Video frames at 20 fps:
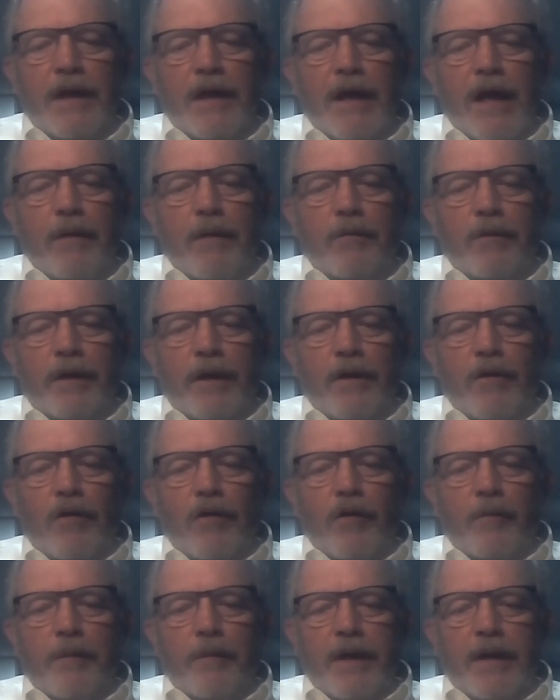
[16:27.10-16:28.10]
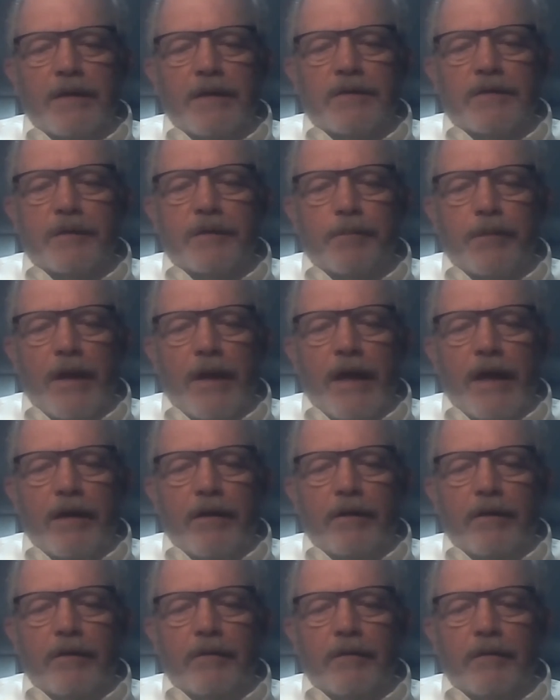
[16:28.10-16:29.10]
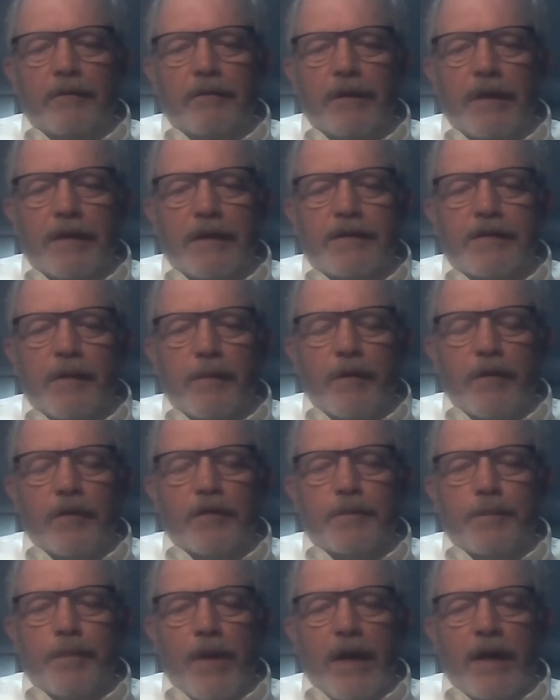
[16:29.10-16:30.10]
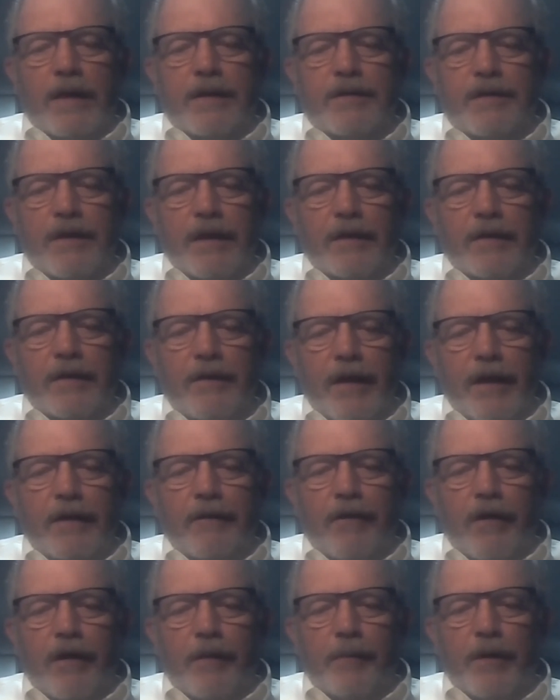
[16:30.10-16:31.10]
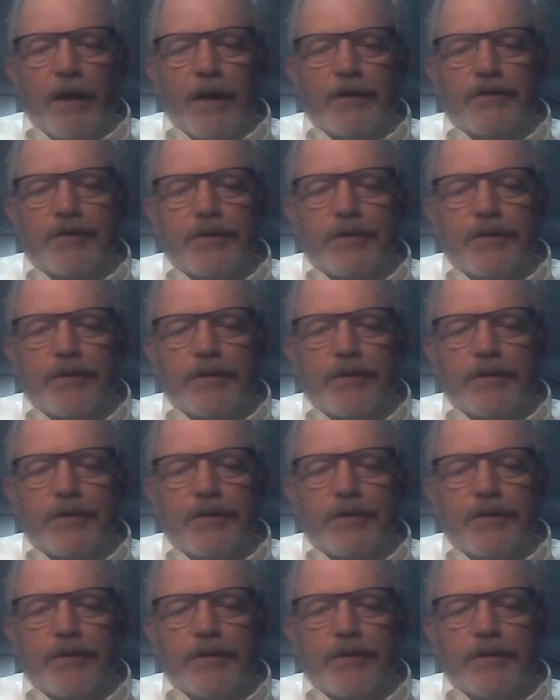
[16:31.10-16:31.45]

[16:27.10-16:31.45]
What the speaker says: I will get hold of my supplier and get some of those products in. Thank you very much.